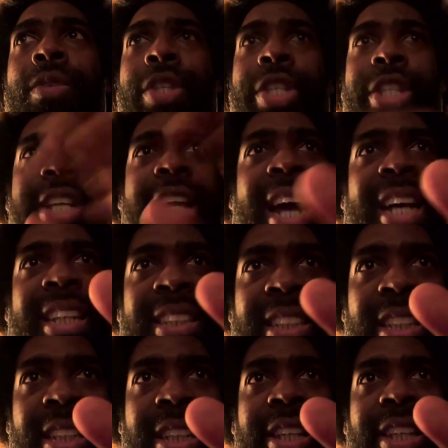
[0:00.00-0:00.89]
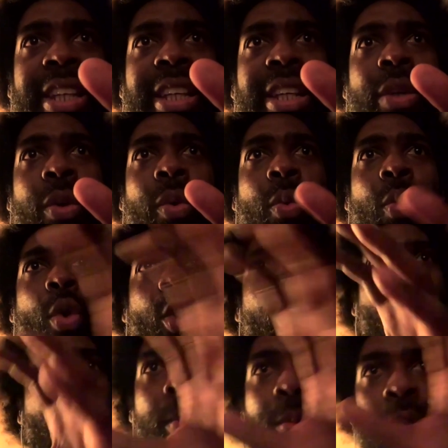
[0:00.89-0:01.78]
jazzy
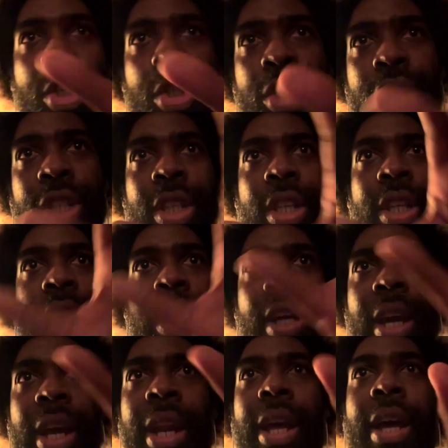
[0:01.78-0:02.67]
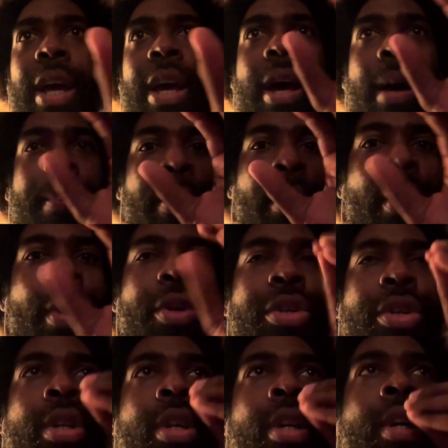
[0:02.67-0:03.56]
world music kind of
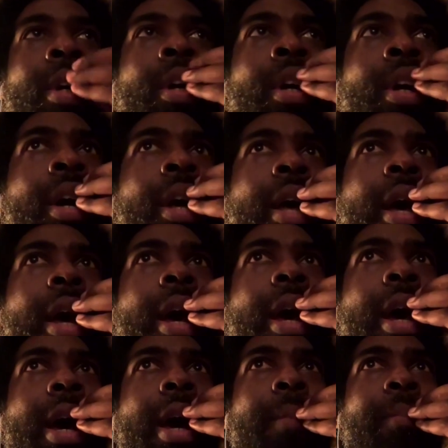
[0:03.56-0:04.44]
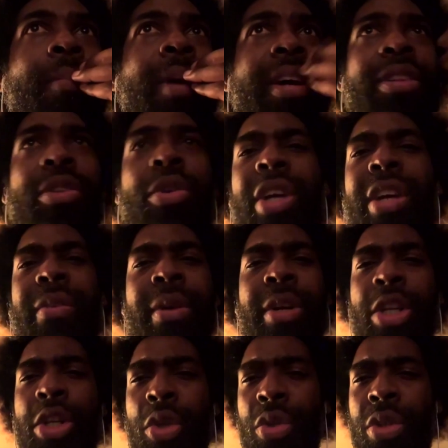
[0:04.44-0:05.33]
approach. I don't
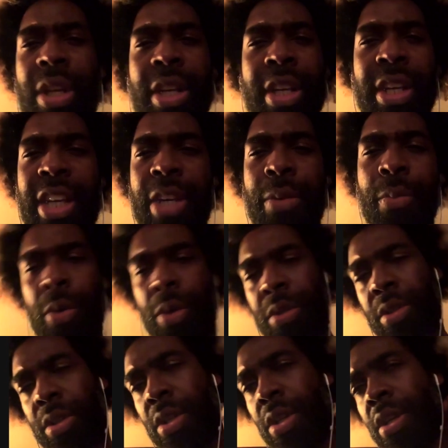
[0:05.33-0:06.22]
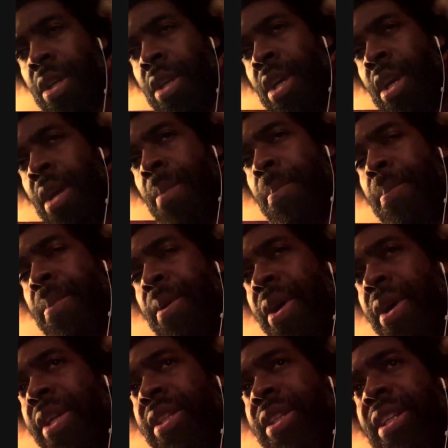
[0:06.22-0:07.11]
even use any keyboard.
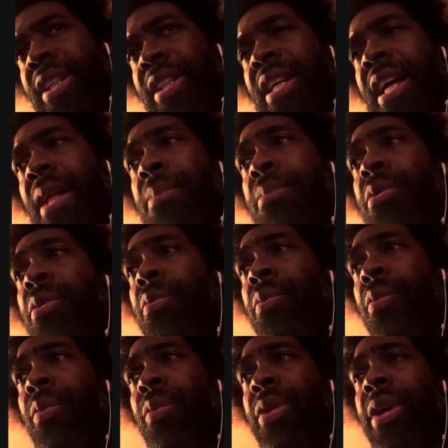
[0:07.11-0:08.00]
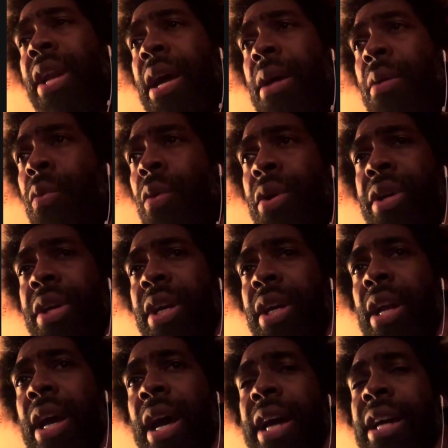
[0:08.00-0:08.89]
But in this album that I'm
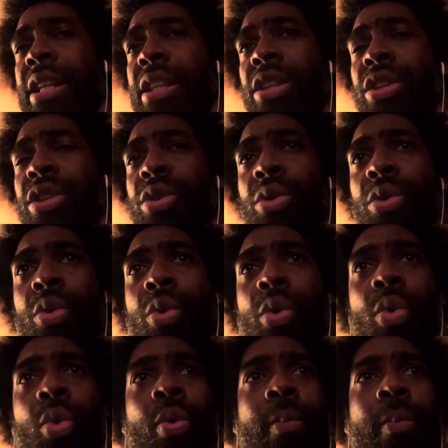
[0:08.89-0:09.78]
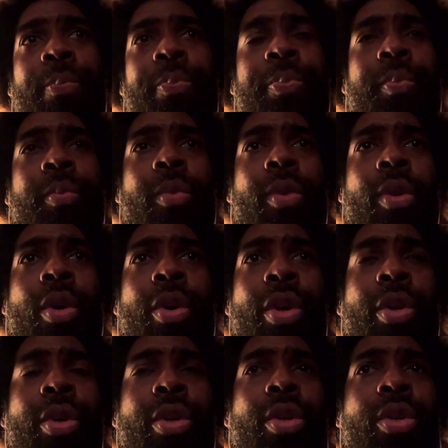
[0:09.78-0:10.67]
working, I do
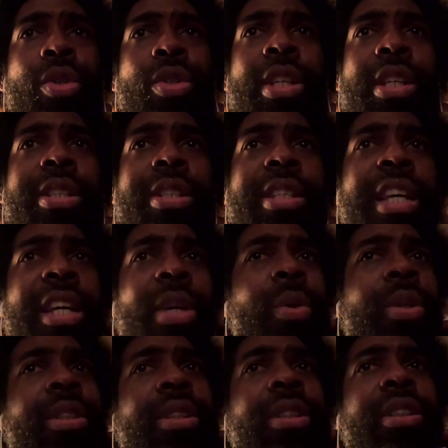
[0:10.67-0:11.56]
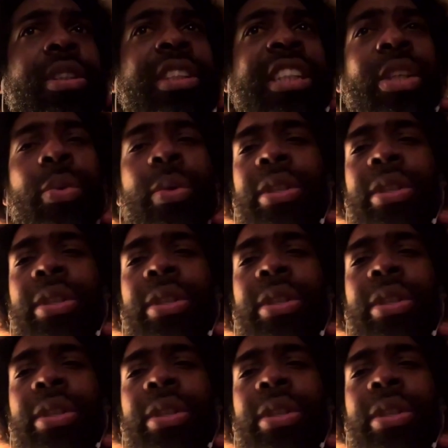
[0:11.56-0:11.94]
gonna use a sequence.